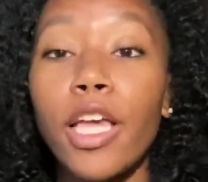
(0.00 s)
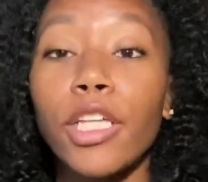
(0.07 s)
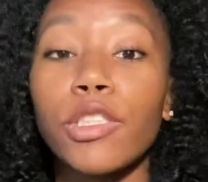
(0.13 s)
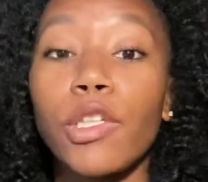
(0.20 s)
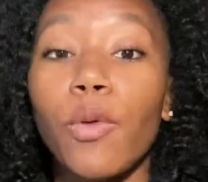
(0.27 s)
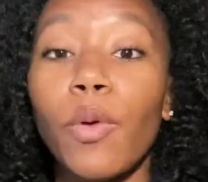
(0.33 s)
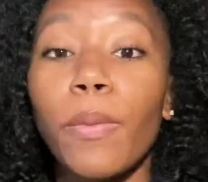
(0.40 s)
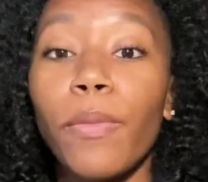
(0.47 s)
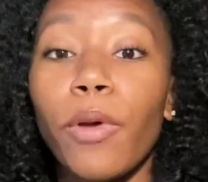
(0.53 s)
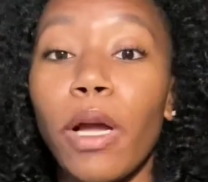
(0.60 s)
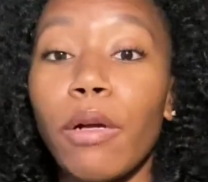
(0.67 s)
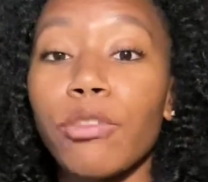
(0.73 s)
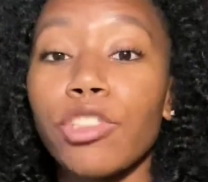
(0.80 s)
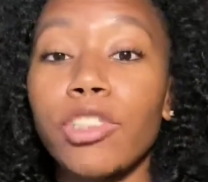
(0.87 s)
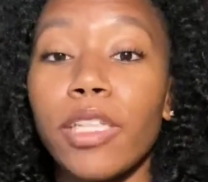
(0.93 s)
So at one point
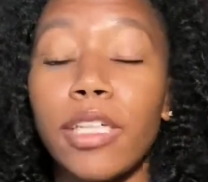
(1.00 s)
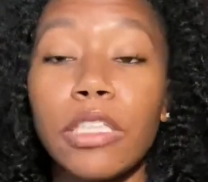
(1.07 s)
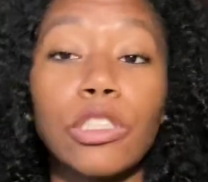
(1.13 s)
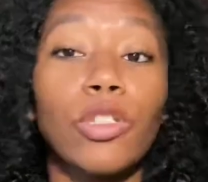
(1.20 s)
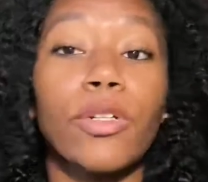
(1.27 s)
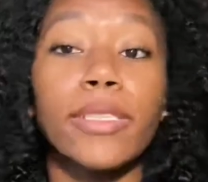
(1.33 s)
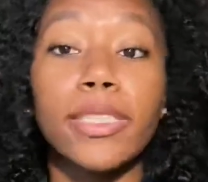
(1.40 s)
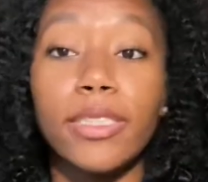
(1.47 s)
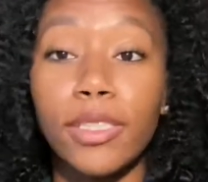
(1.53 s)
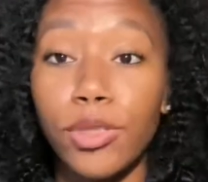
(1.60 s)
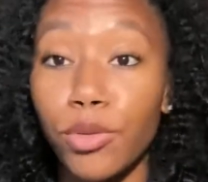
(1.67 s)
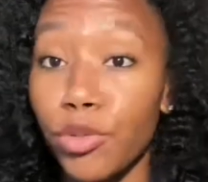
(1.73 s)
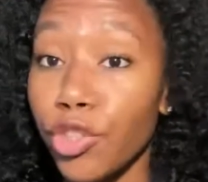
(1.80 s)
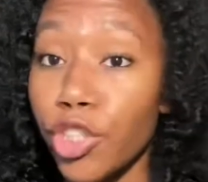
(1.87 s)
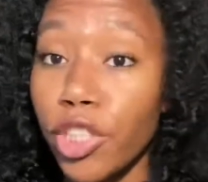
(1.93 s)
I was just like, as long as it's in
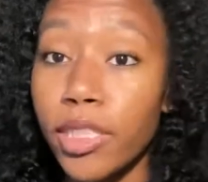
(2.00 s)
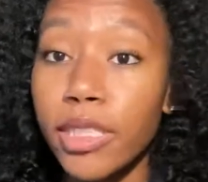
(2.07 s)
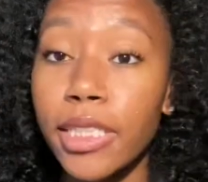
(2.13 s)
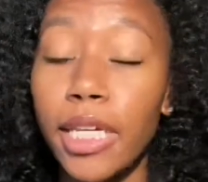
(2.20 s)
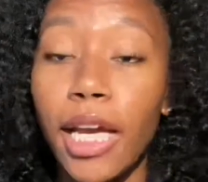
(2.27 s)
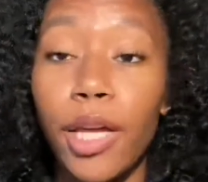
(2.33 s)
New Jersey,